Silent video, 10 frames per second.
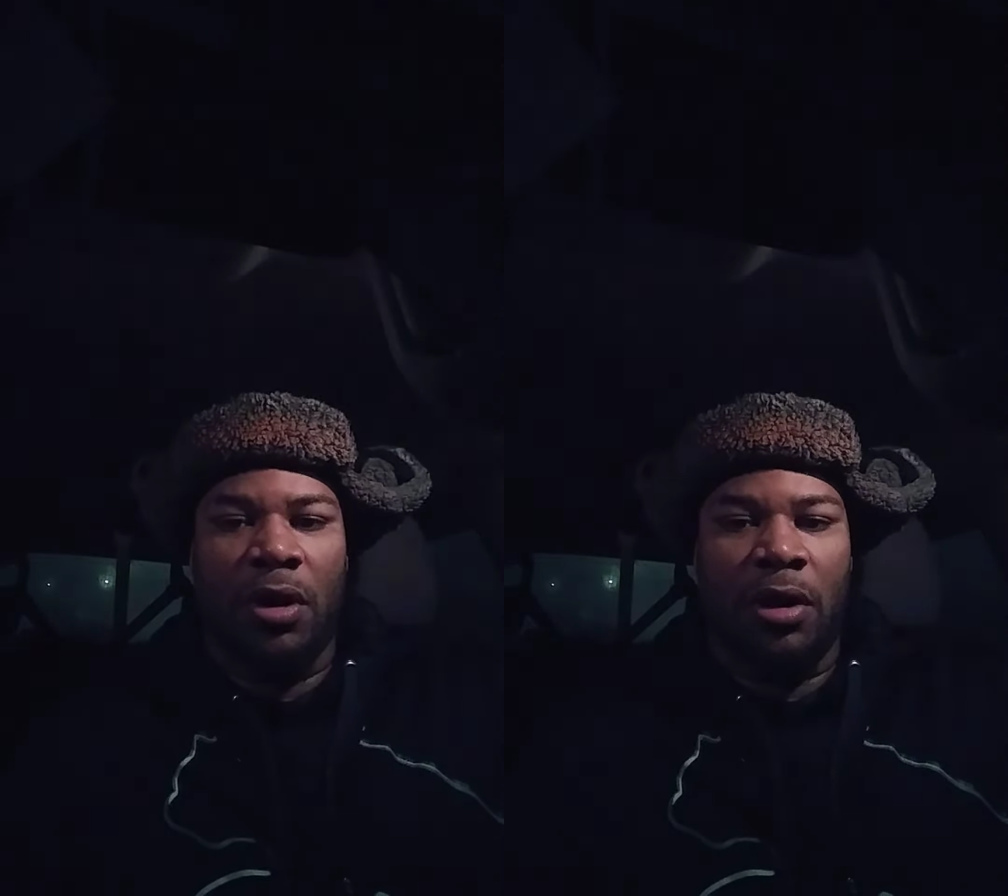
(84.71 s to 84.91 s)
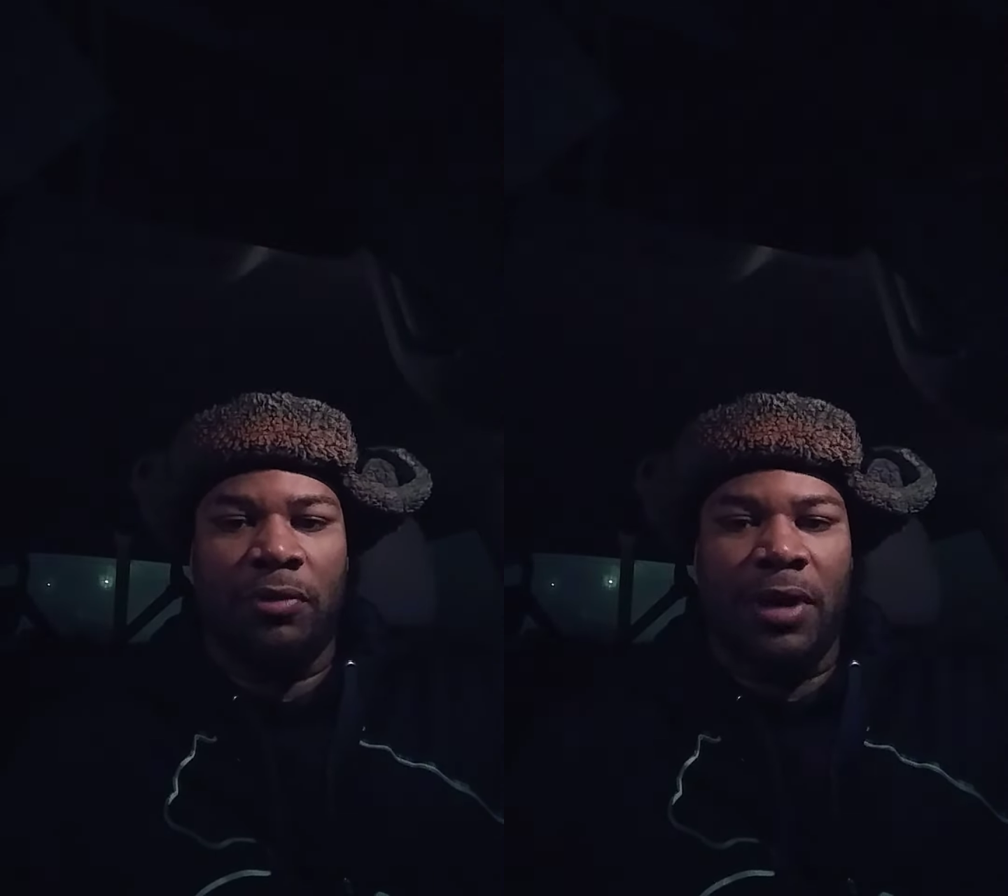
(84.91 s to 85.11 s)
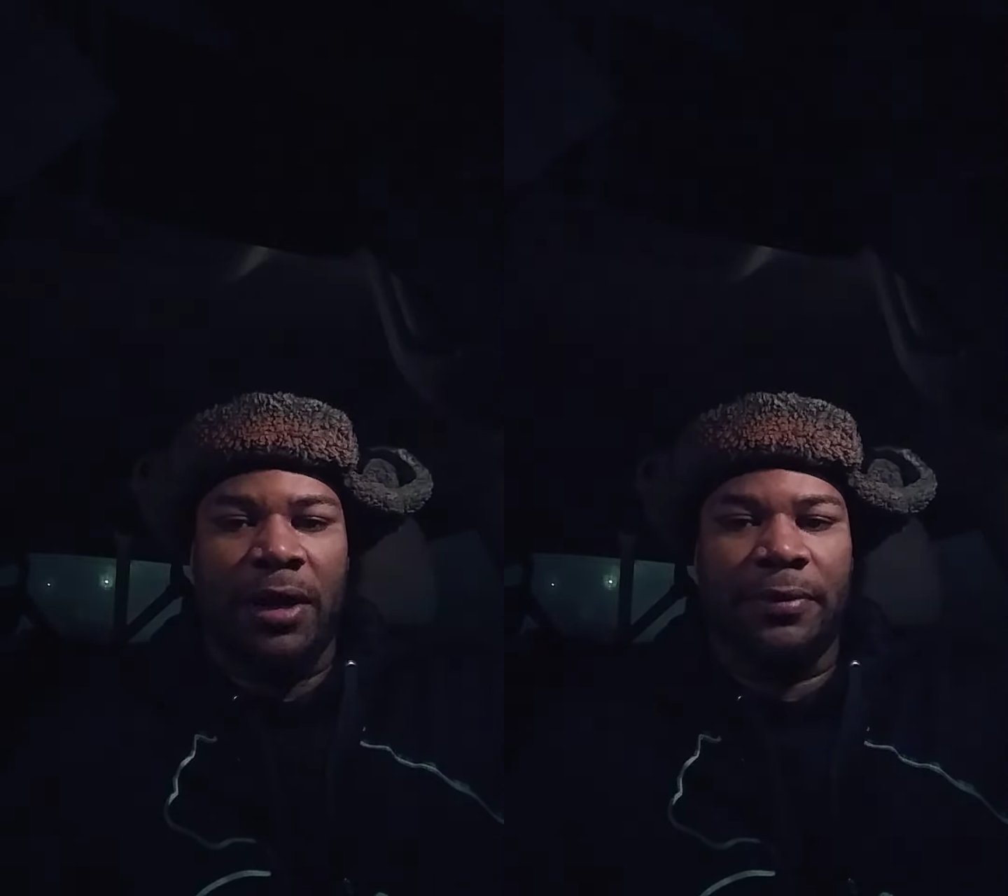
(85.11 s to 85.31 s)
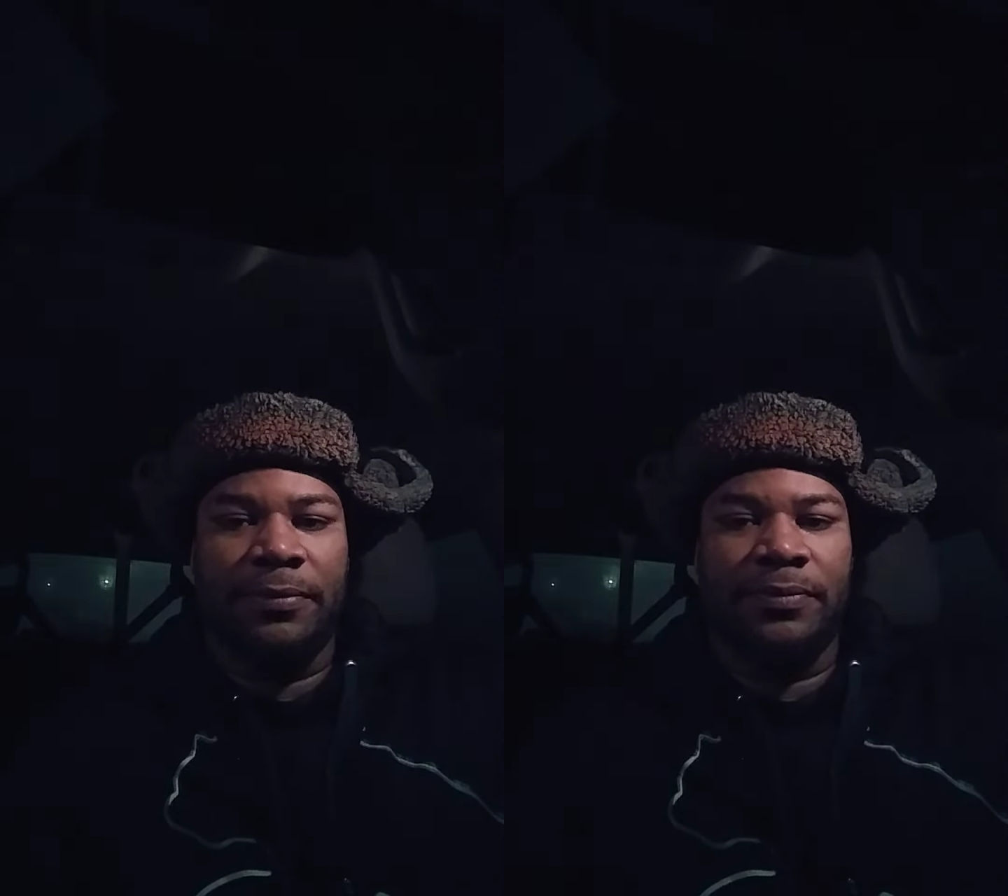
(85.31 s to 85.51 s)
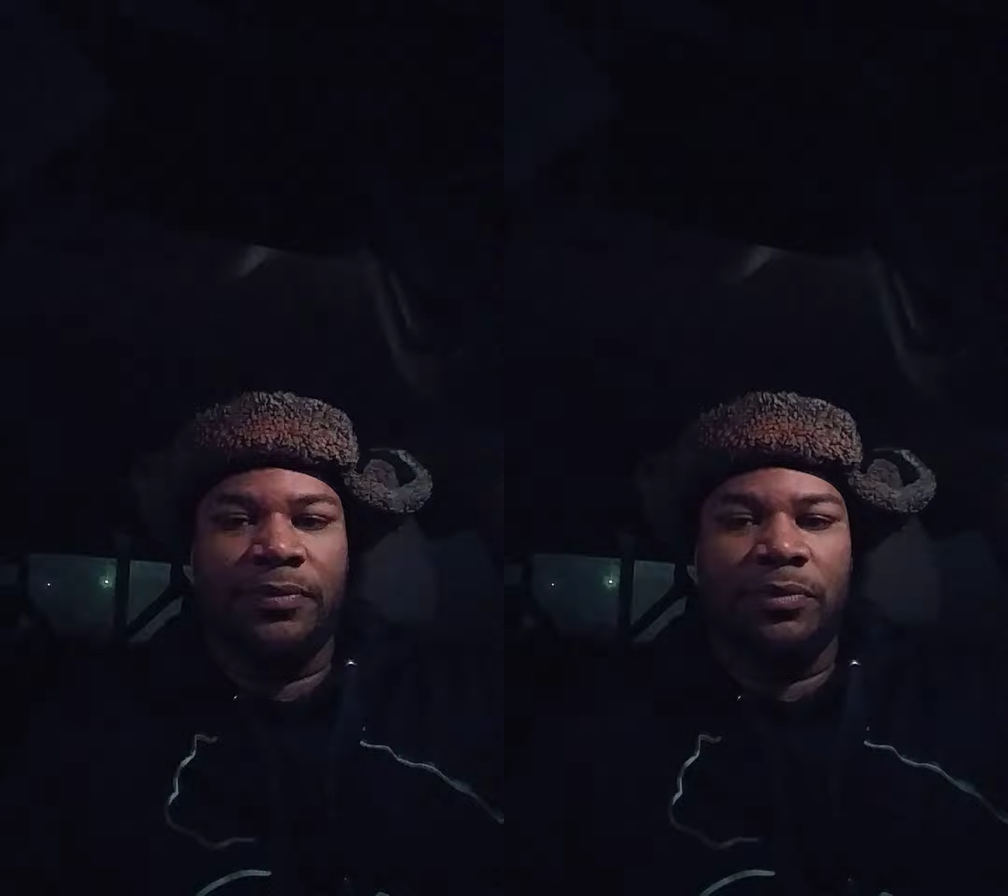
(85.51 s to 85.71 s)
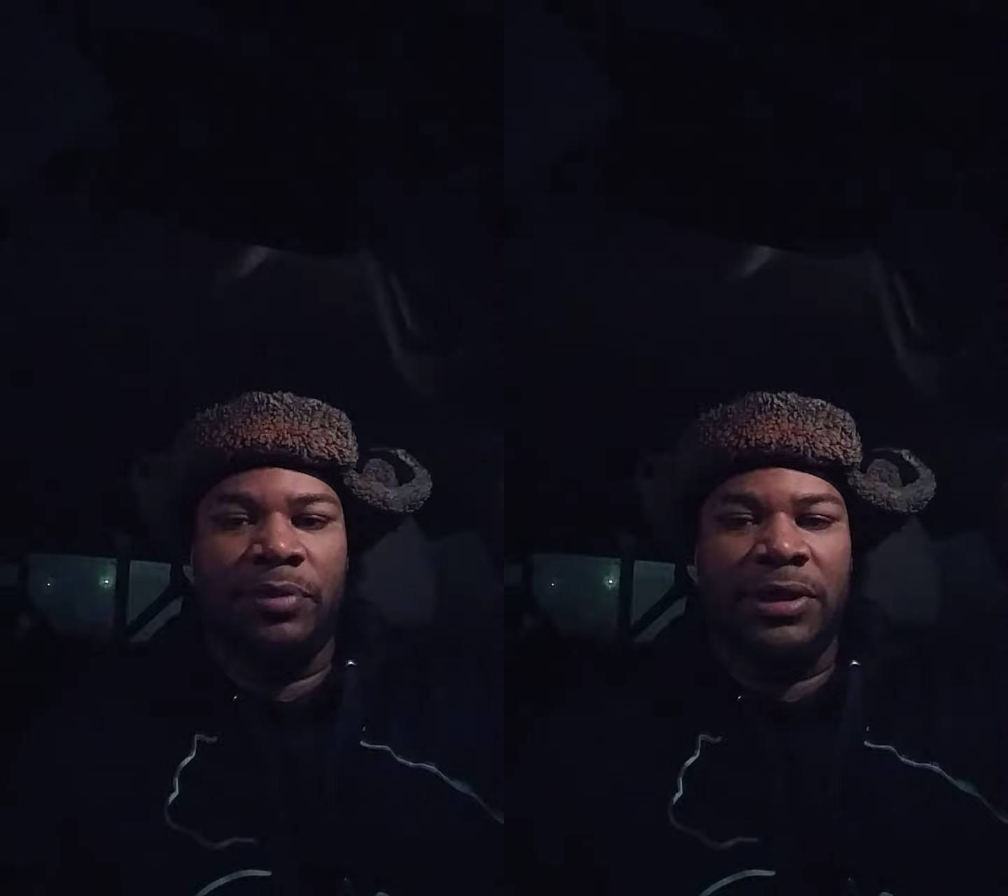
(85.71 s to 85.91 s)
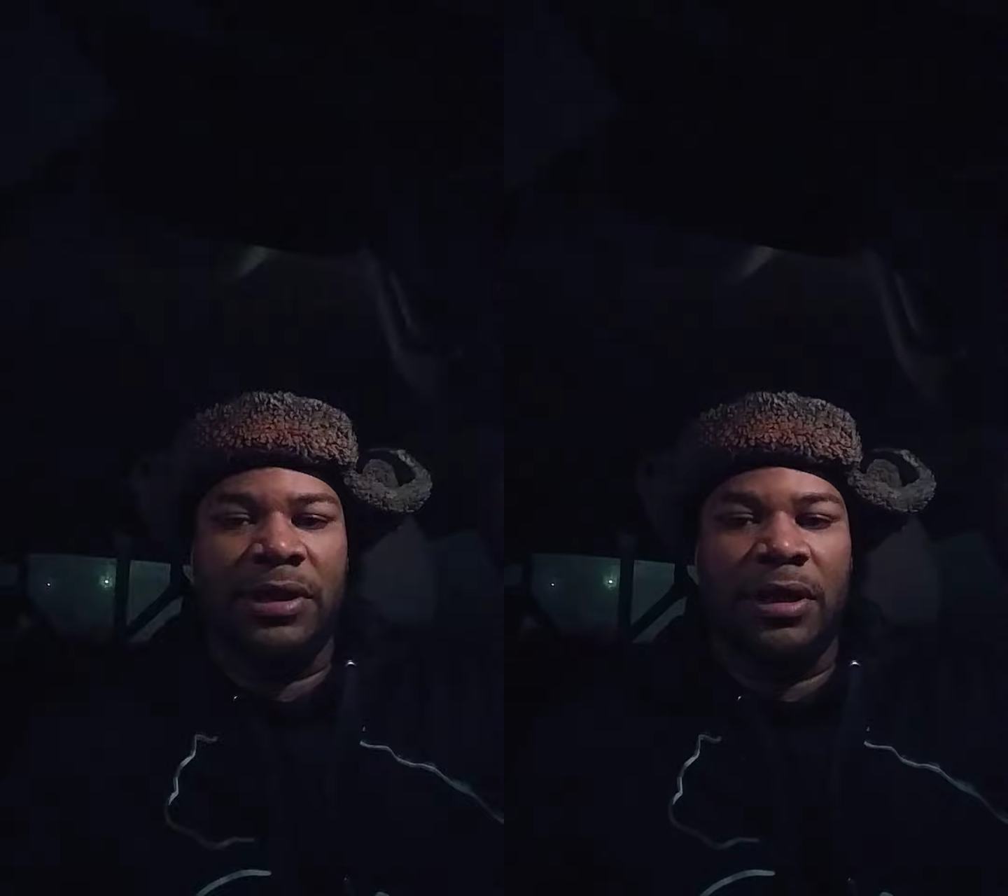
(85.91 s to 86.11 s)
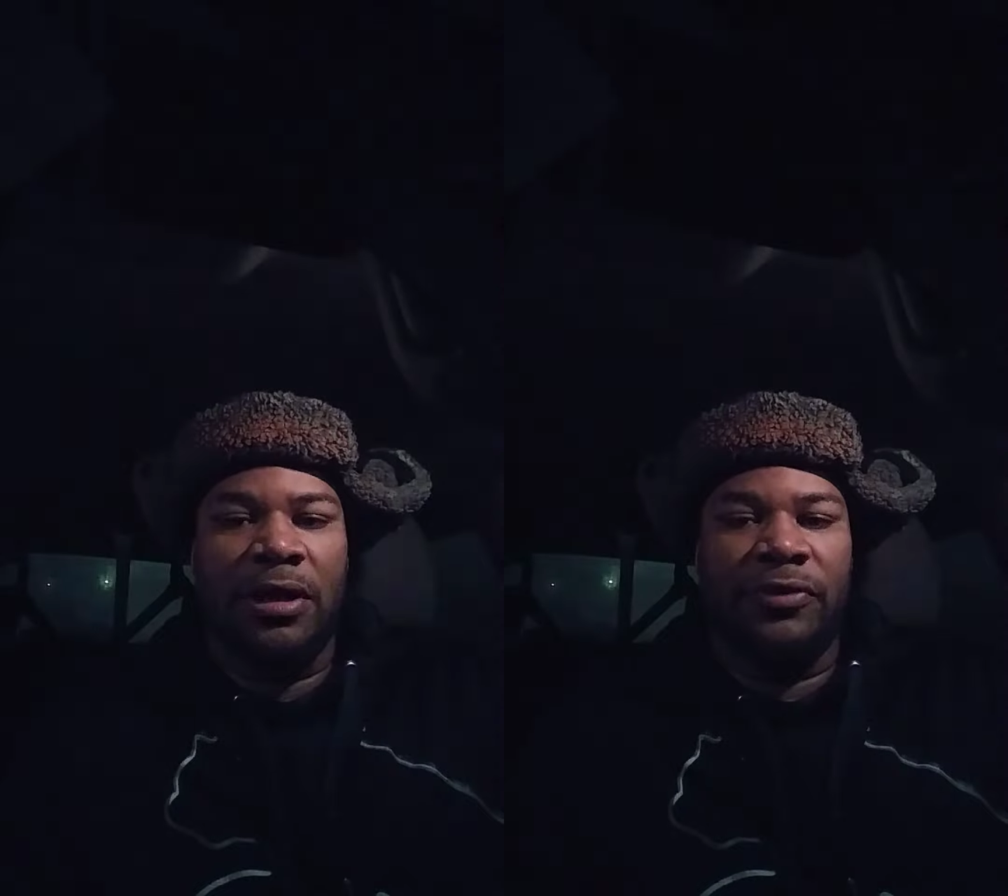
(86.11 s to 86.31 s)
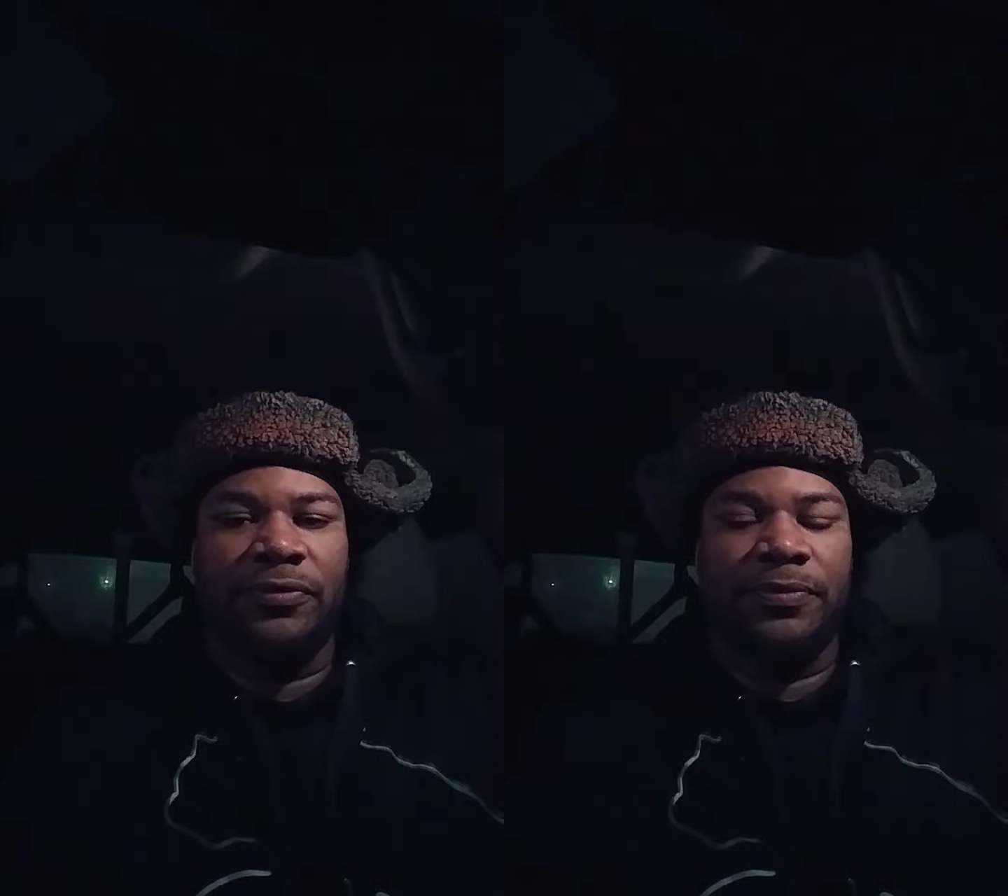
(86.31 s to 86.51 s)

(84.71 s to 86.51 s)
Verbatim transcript: All right. Peace and love